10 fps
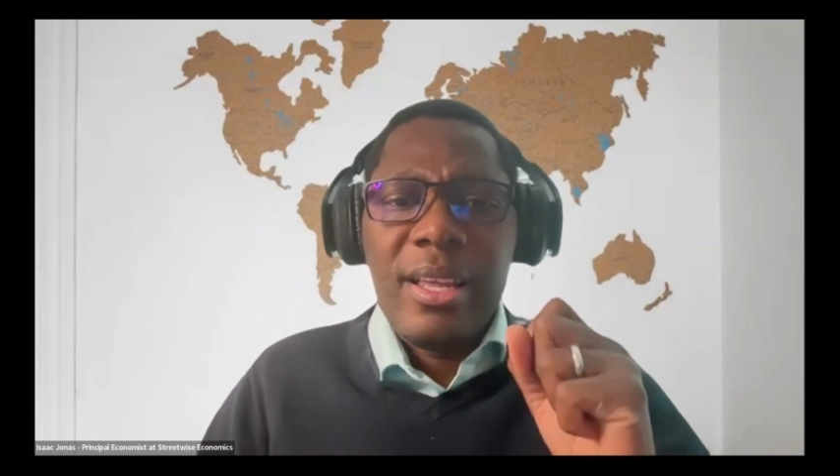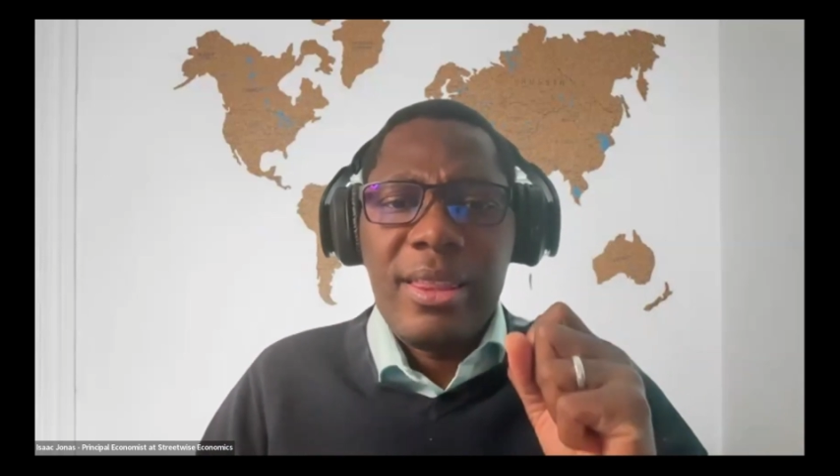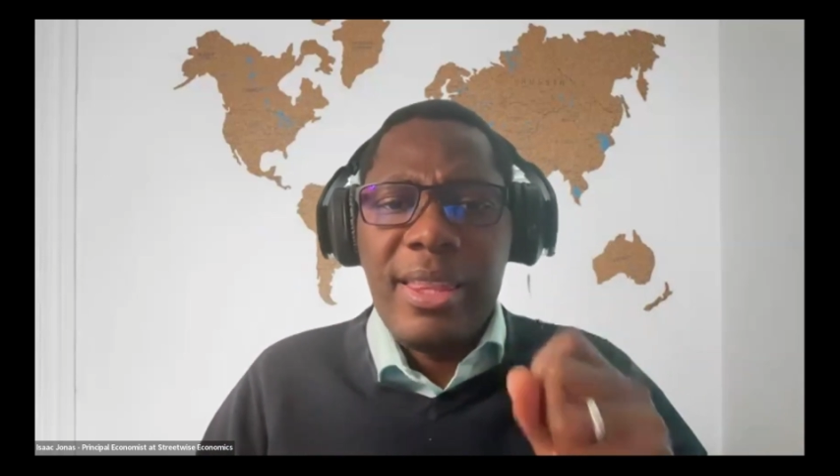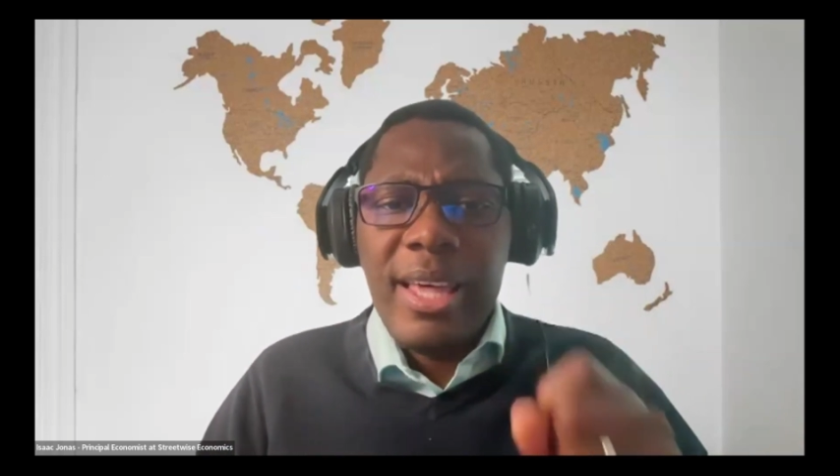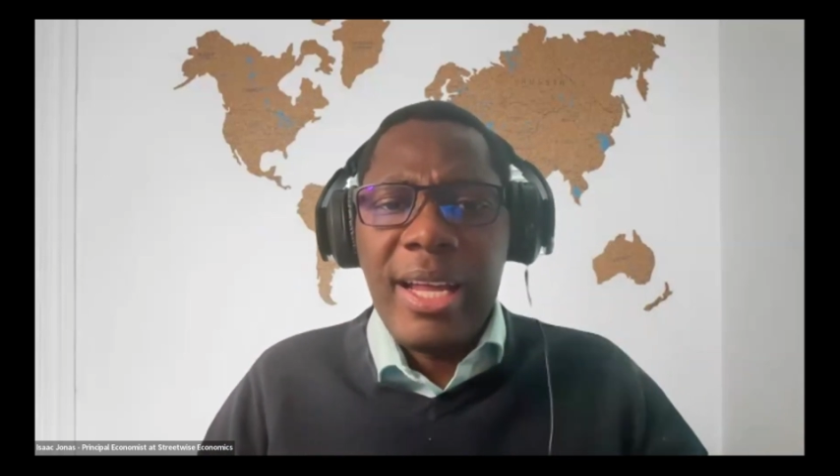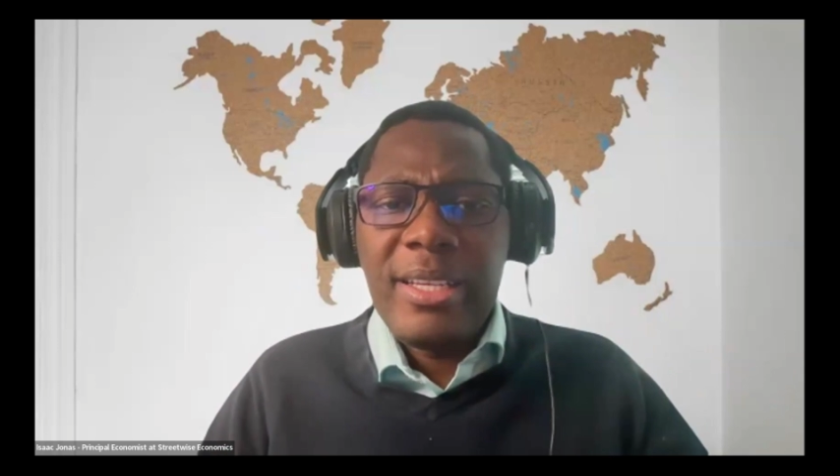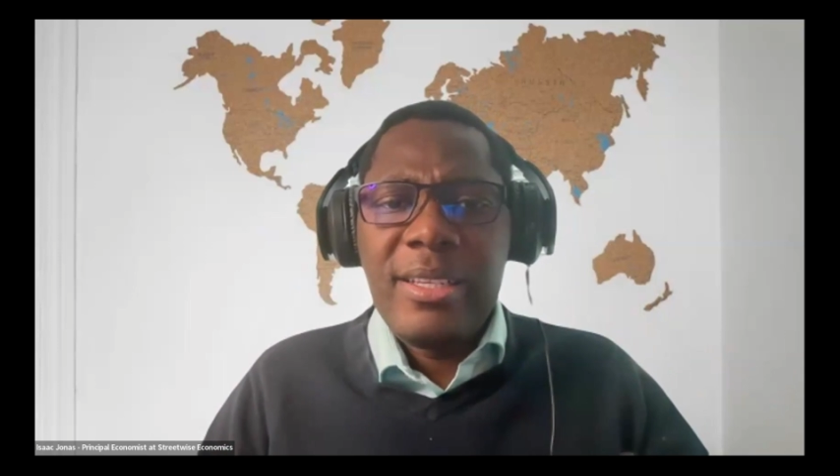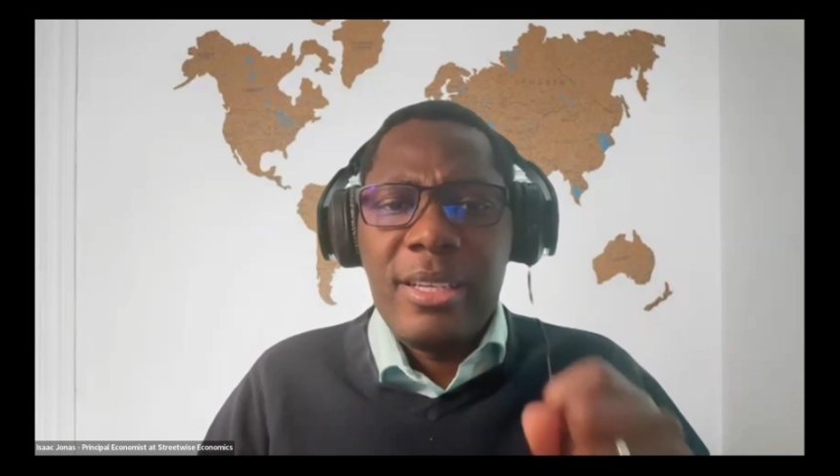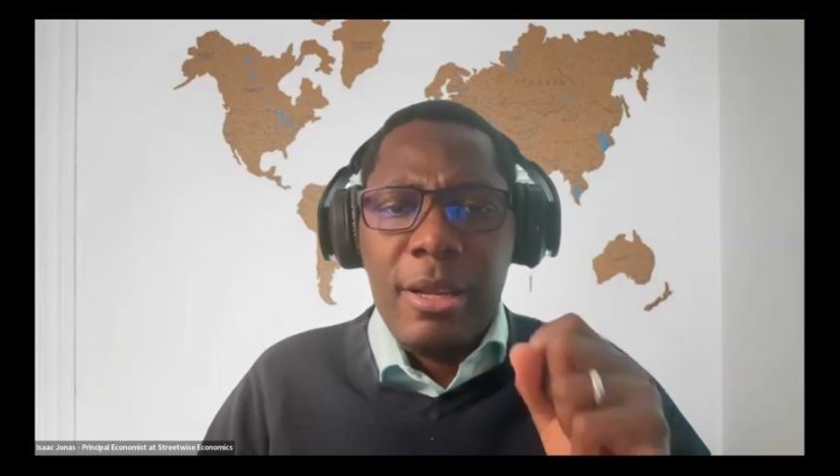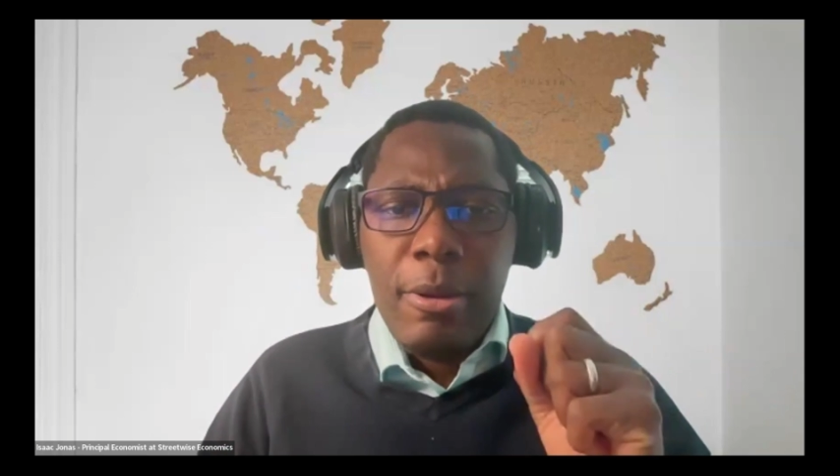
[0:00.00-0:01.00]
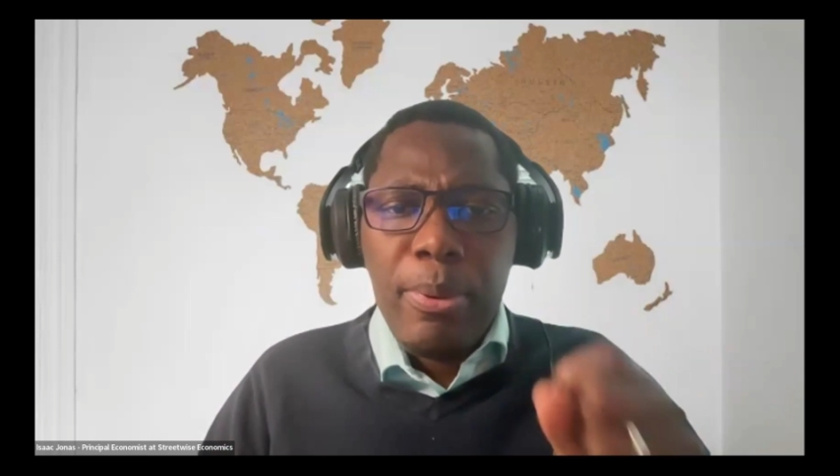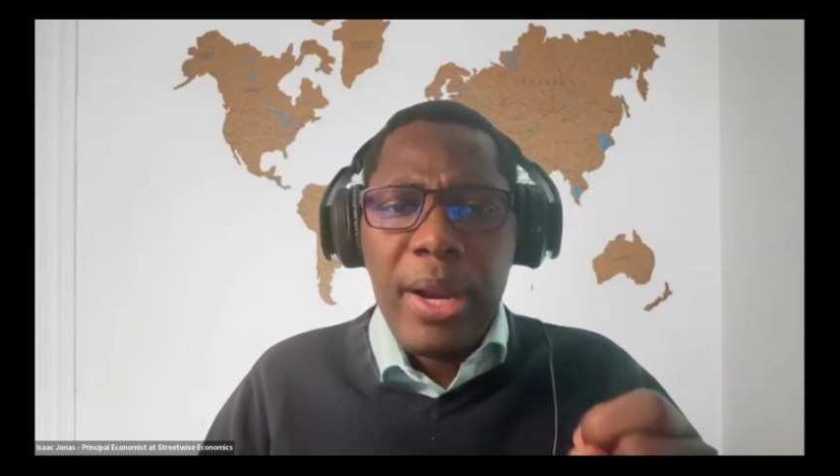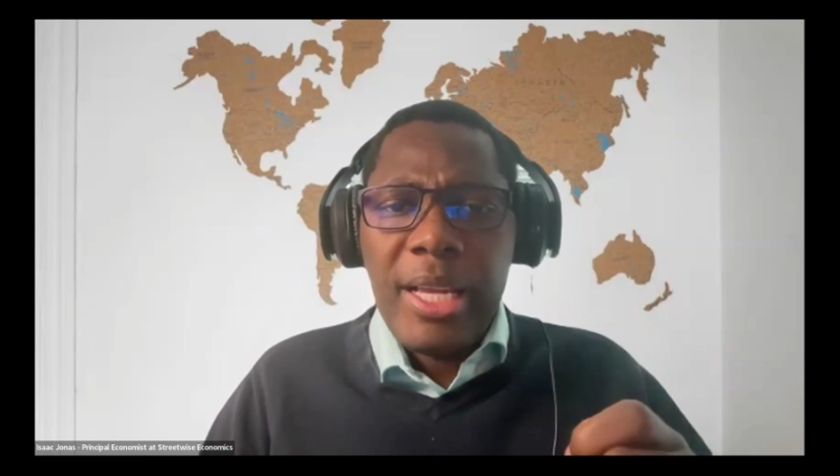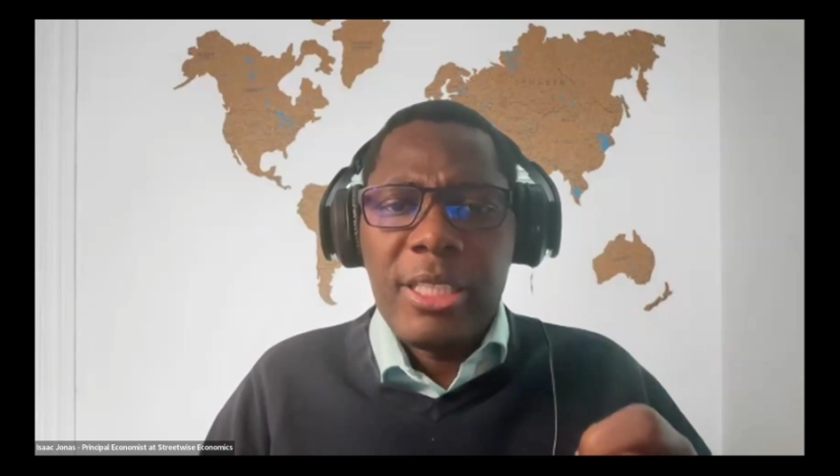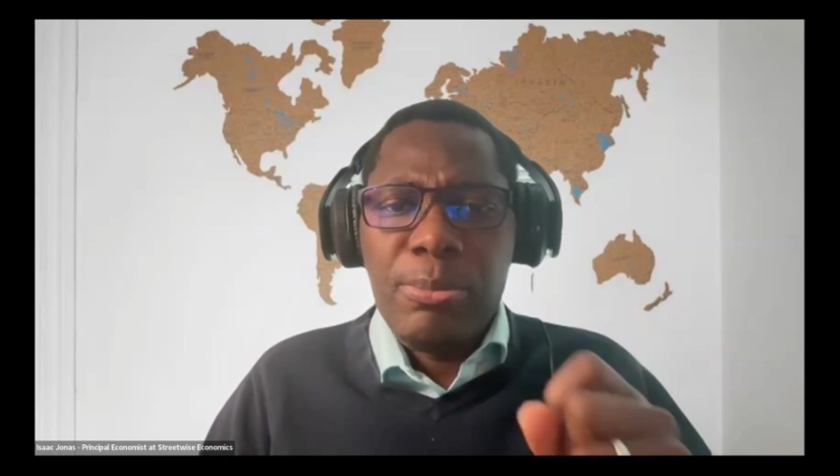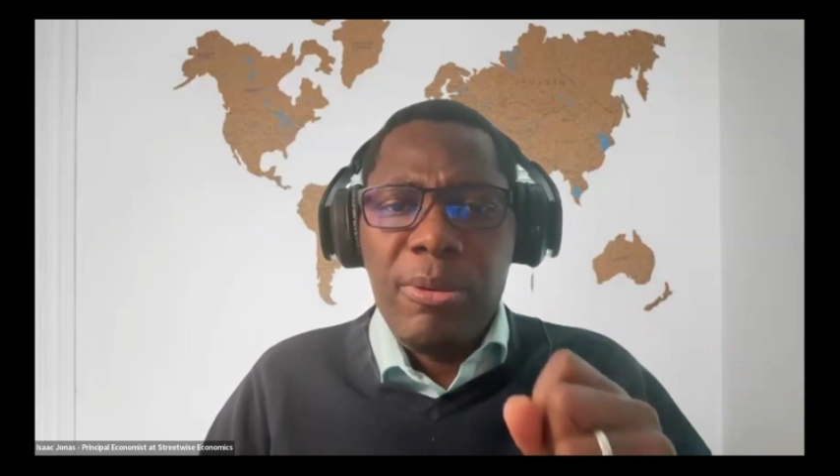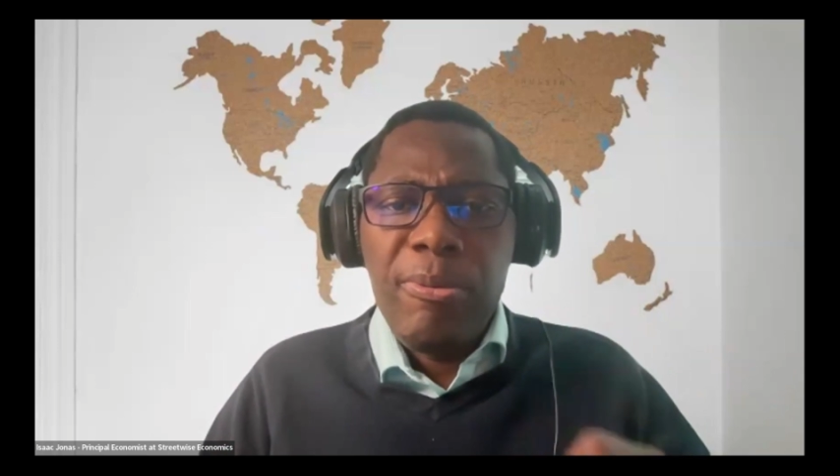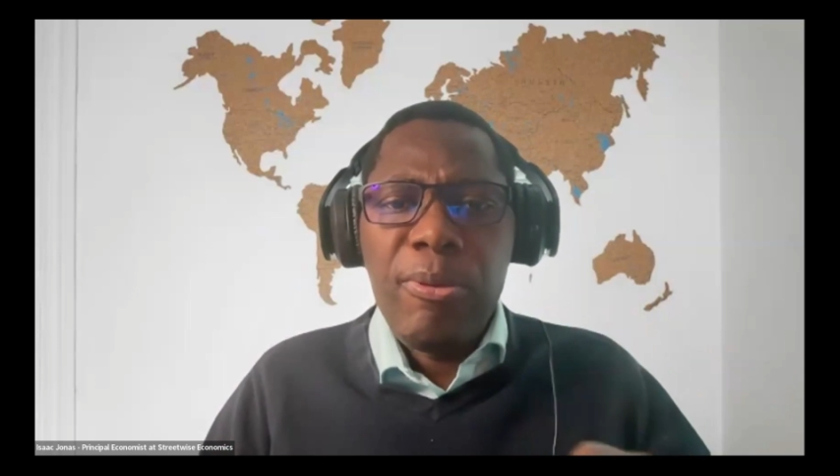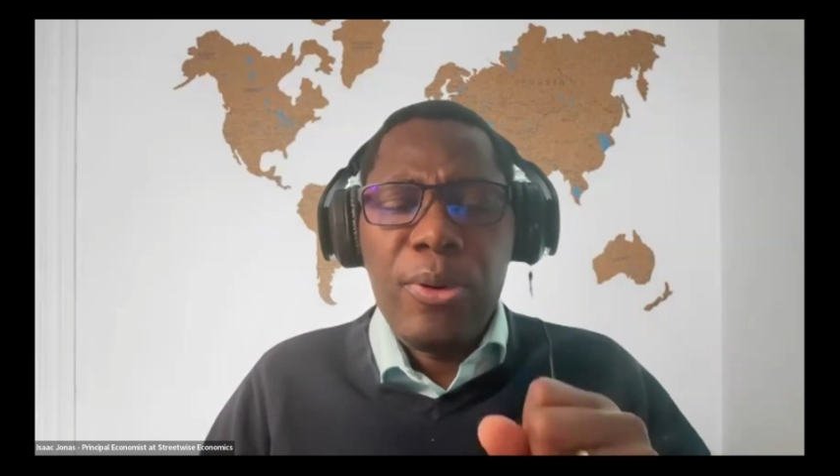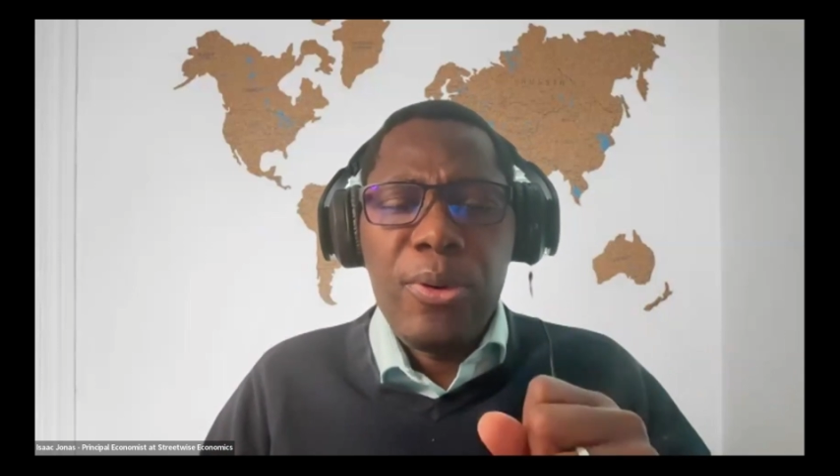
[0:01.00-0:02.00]
that price
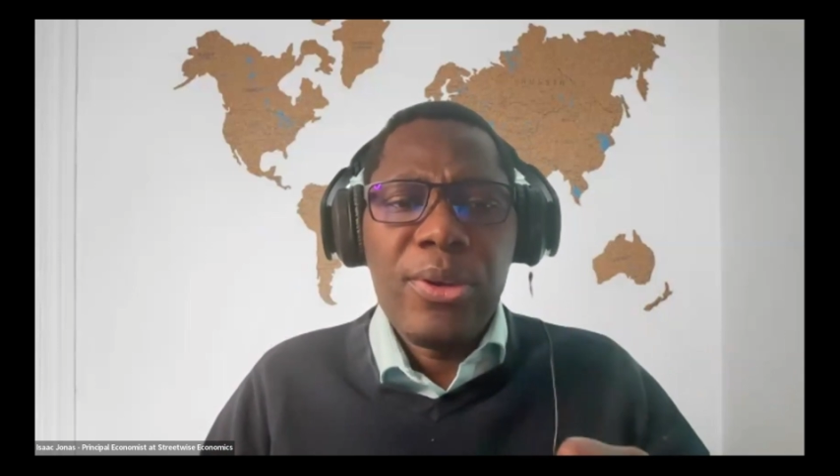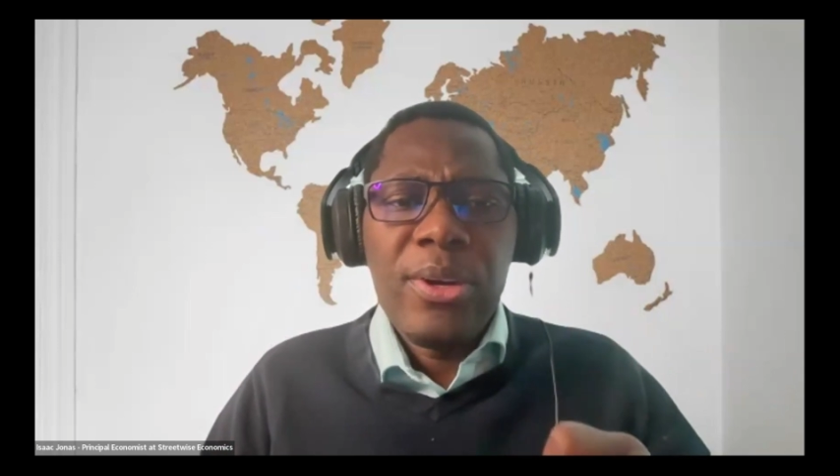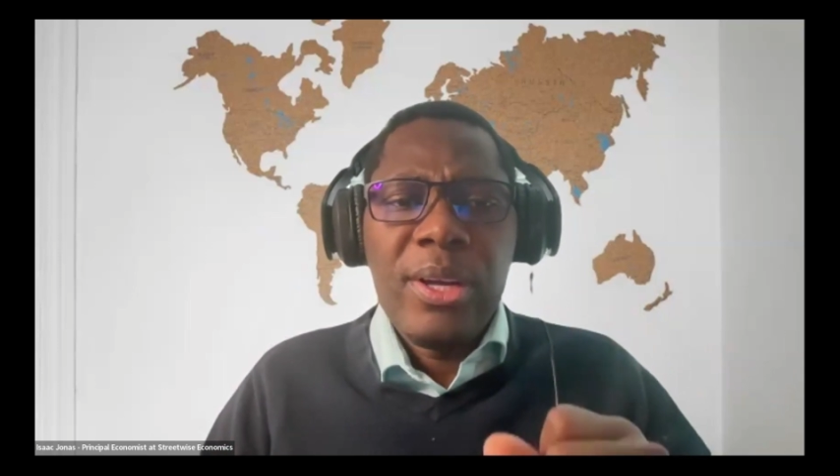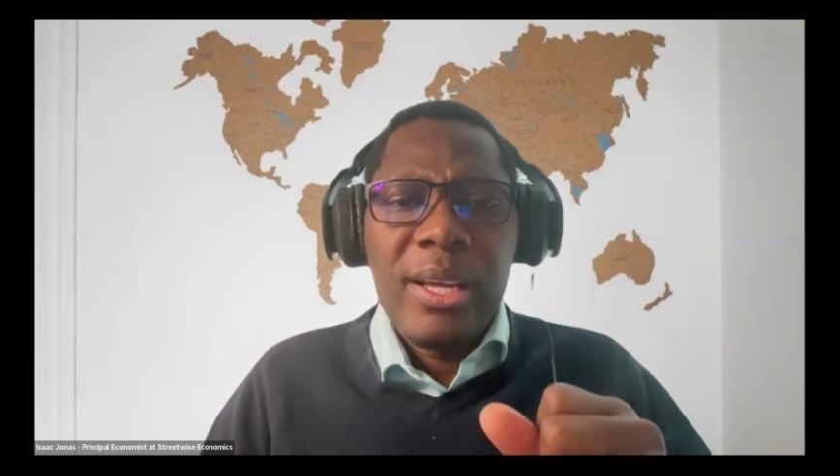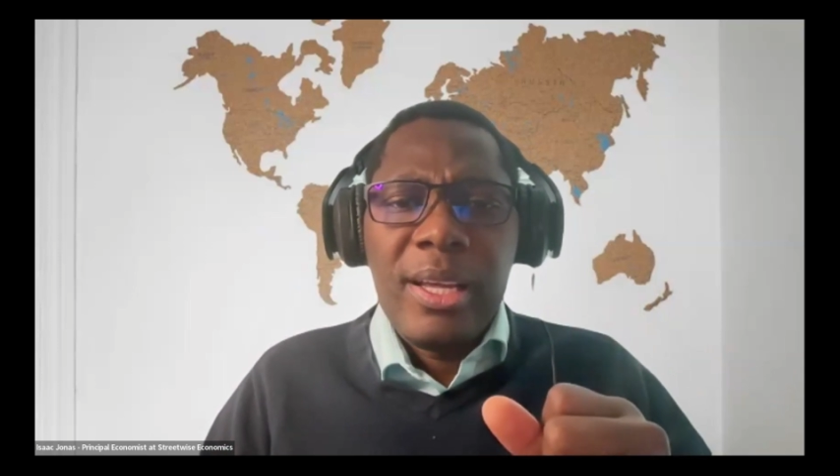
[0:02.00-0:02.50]
before